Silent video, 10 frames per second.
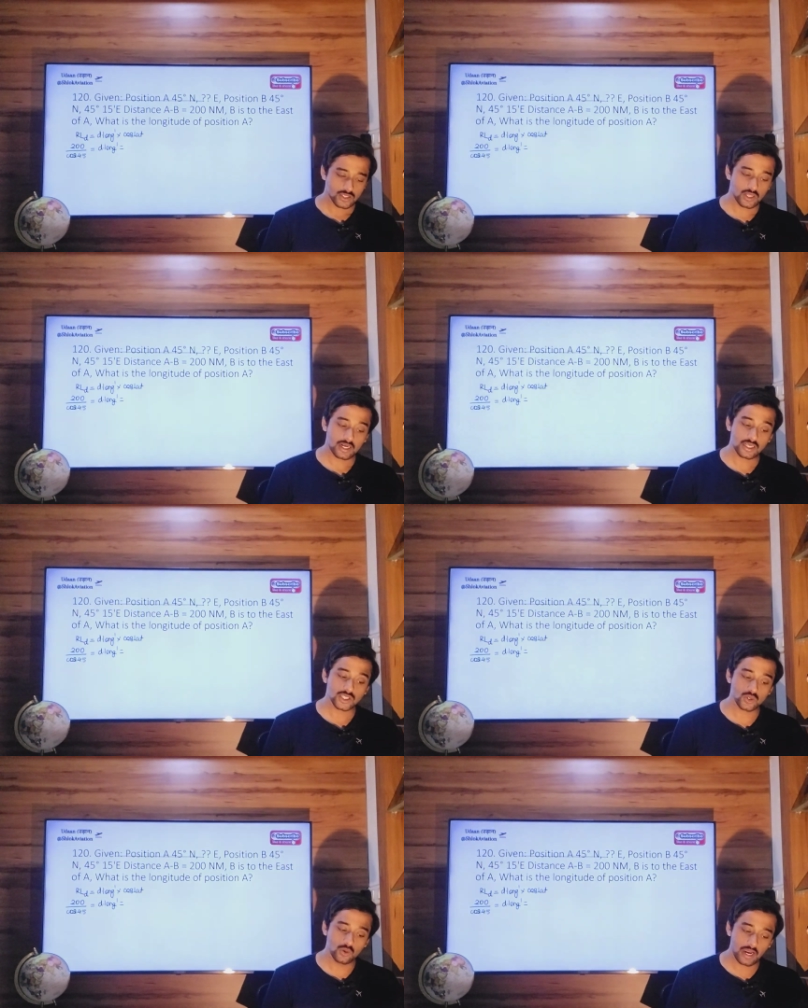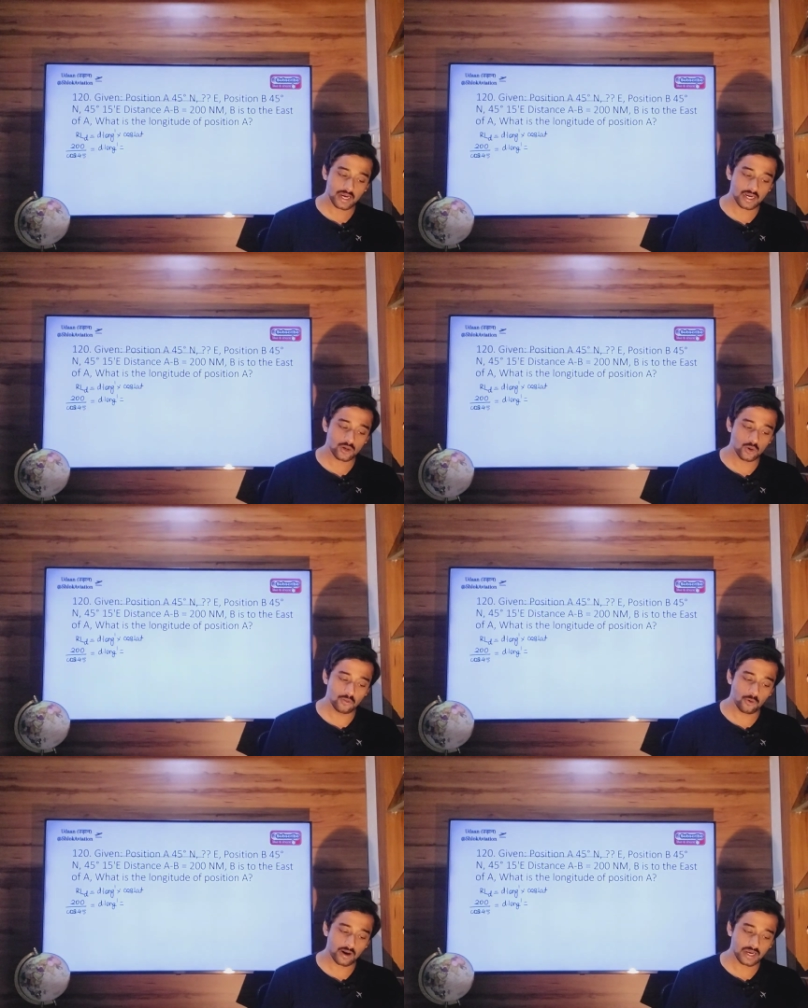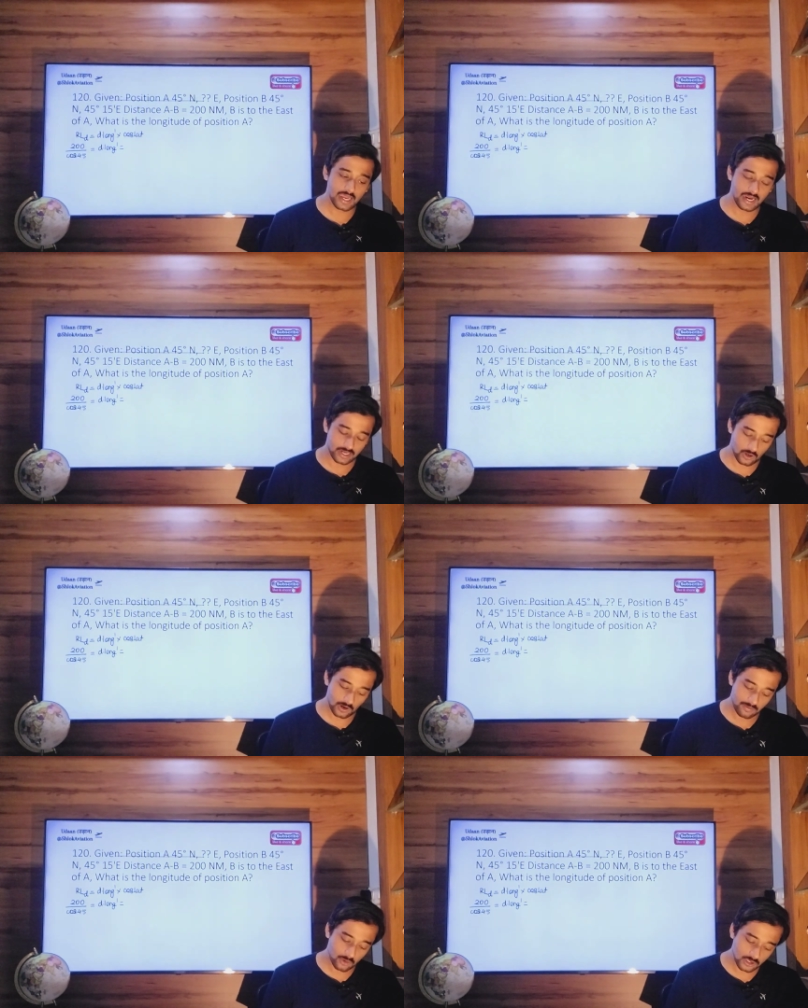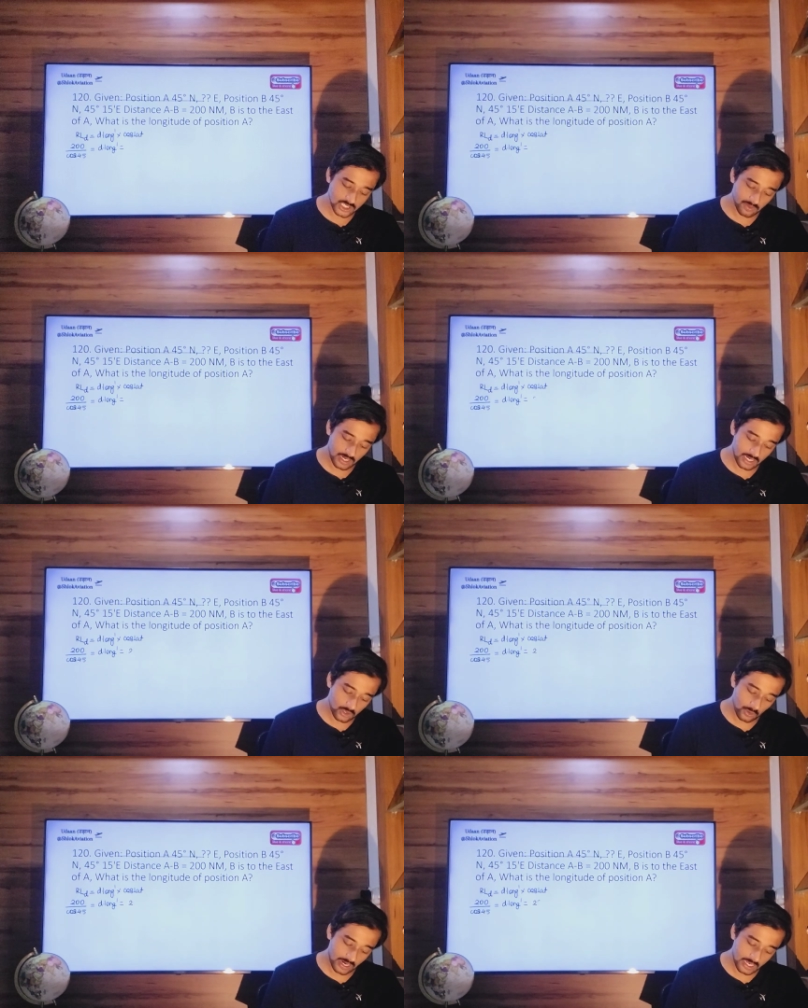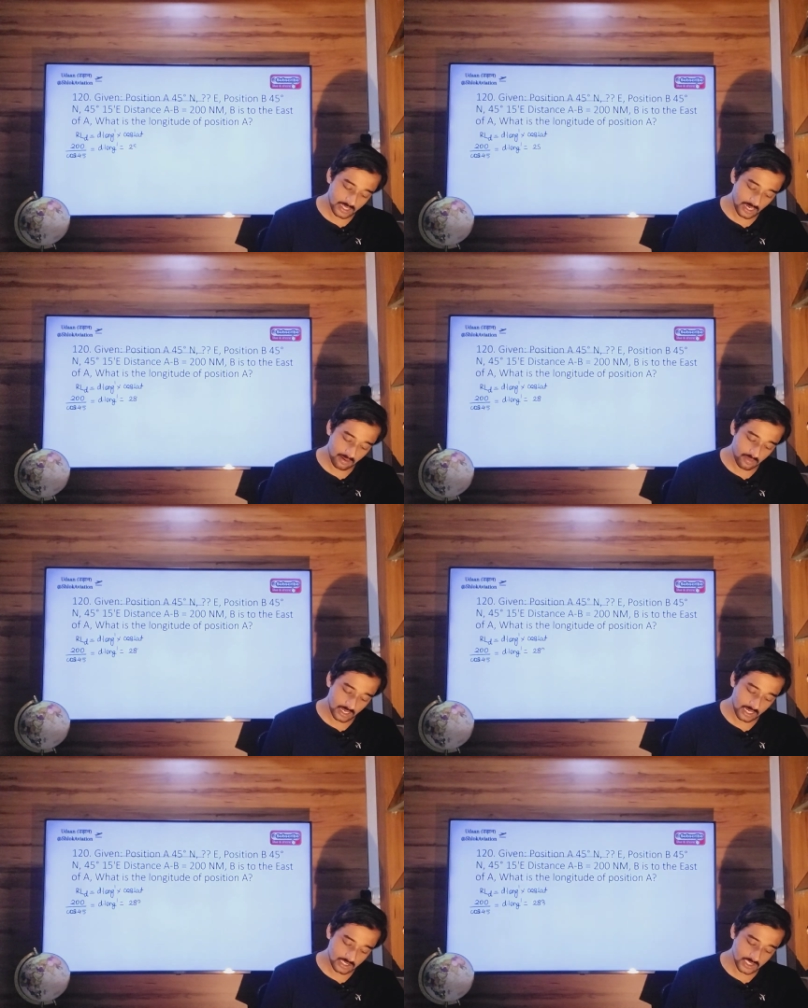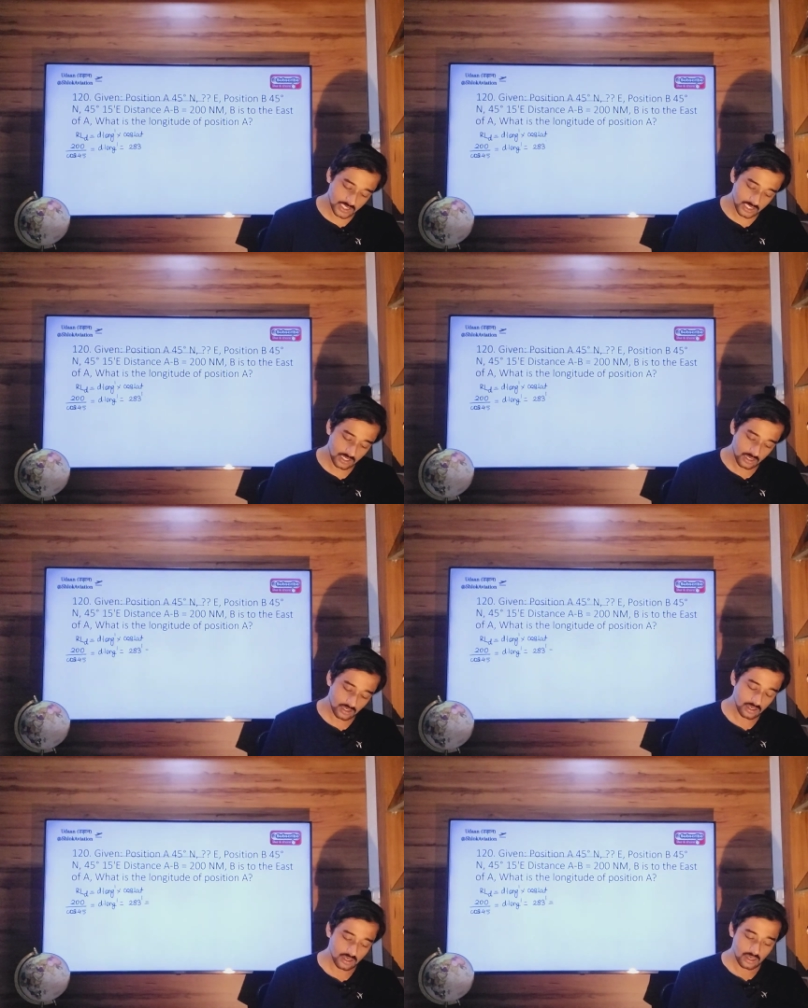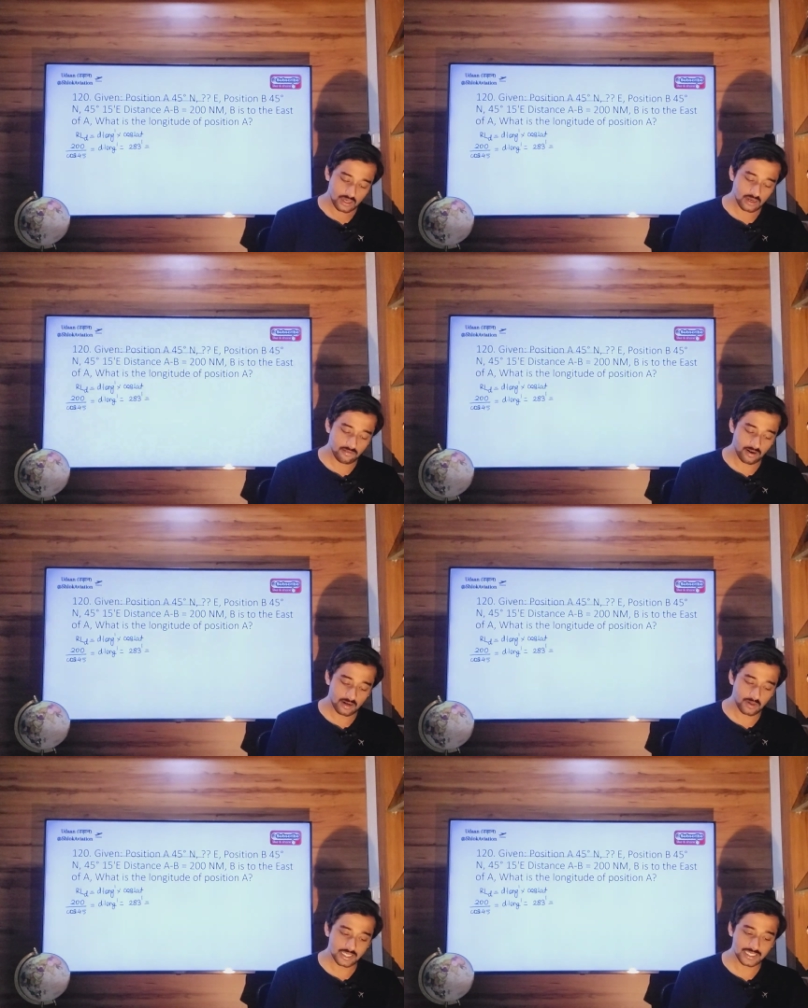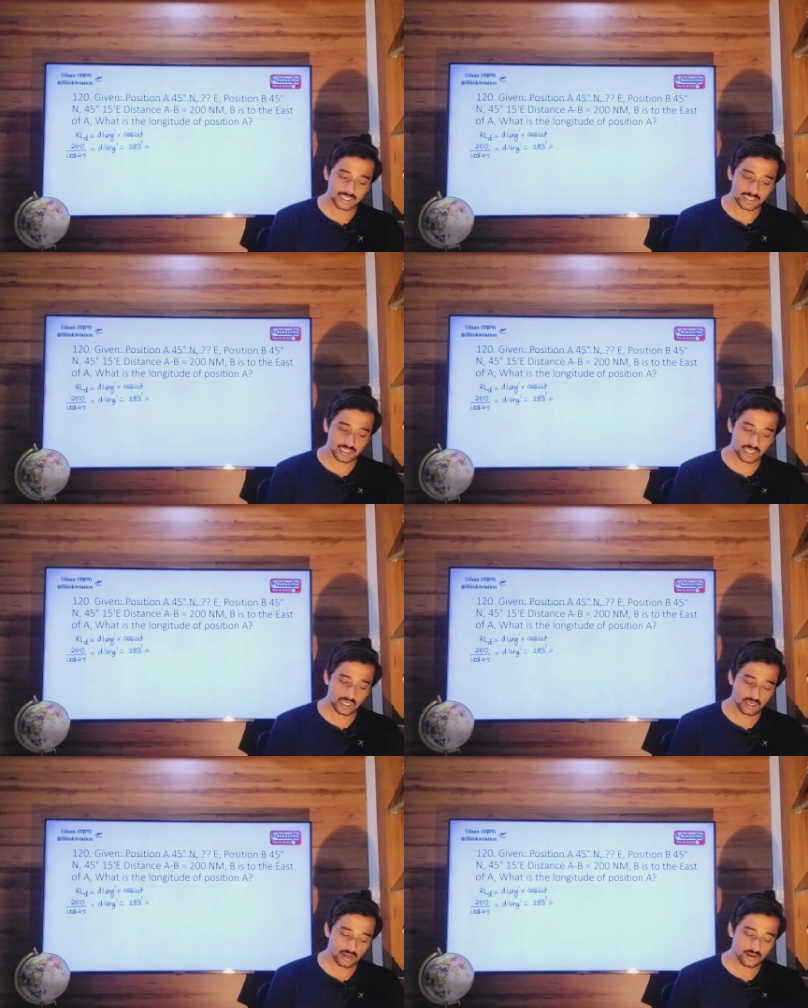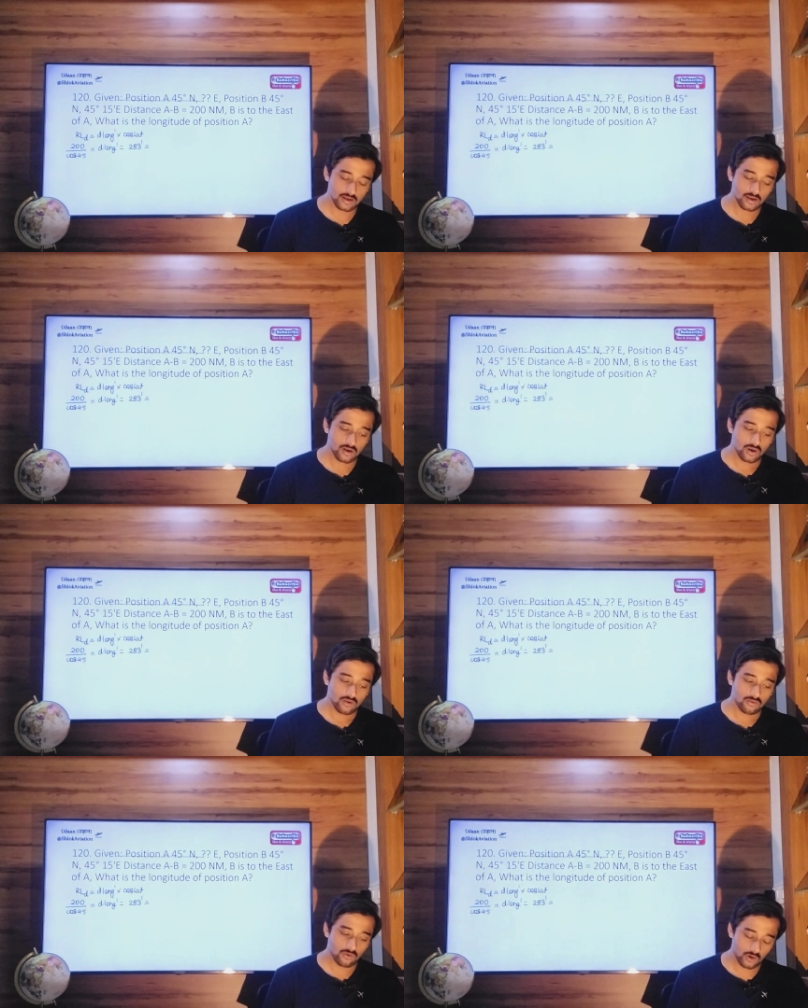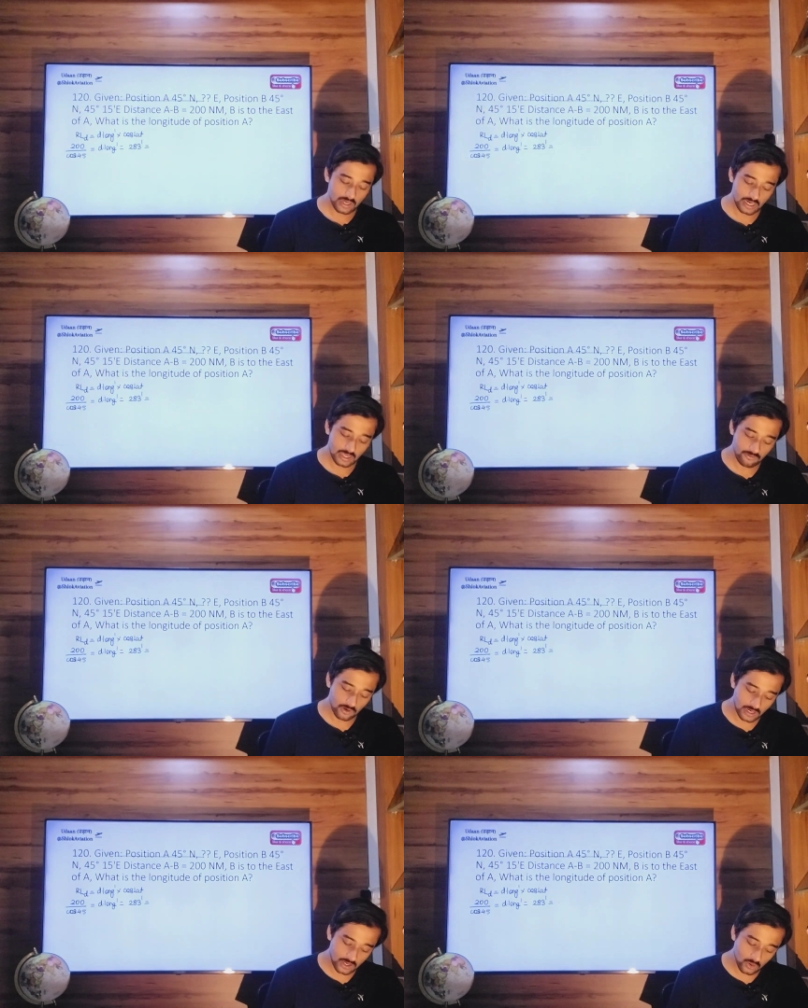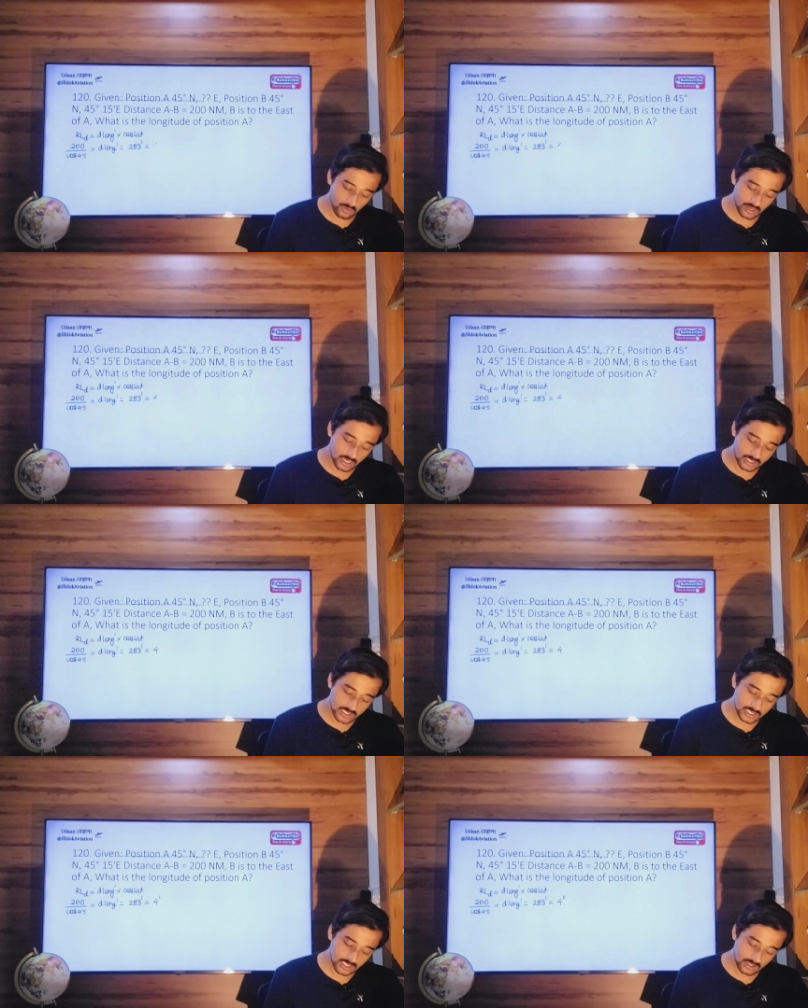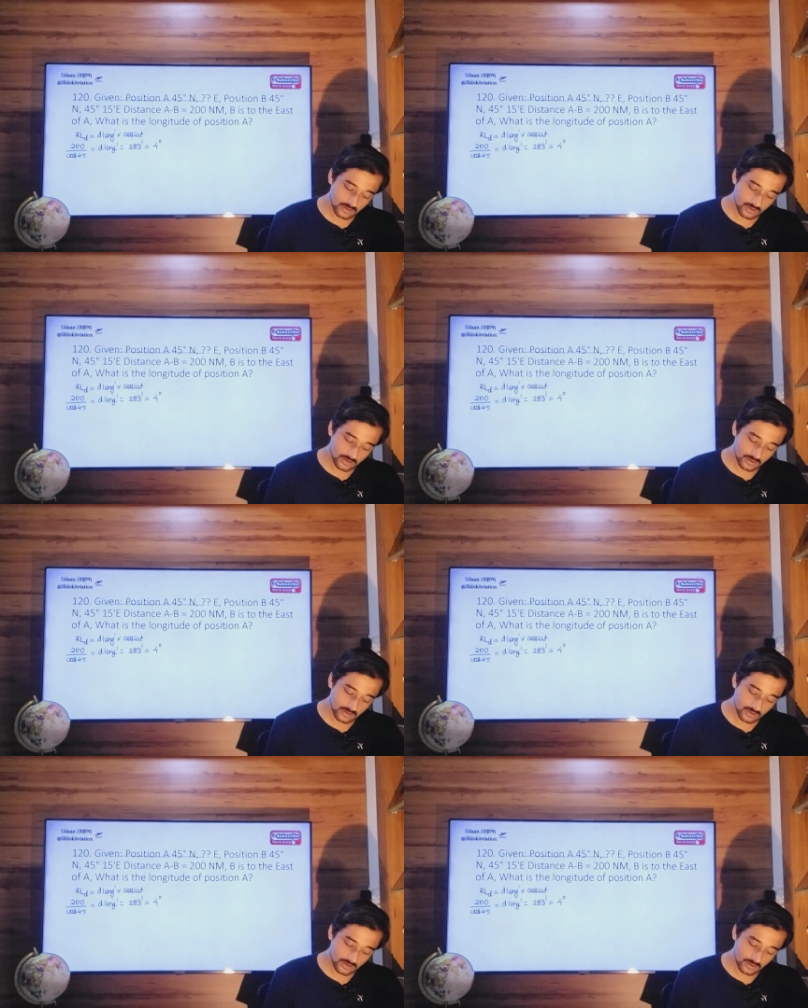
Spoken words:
that is 282.8 or approximately 283 minutes divided by 60, 4 degree 42 minutes.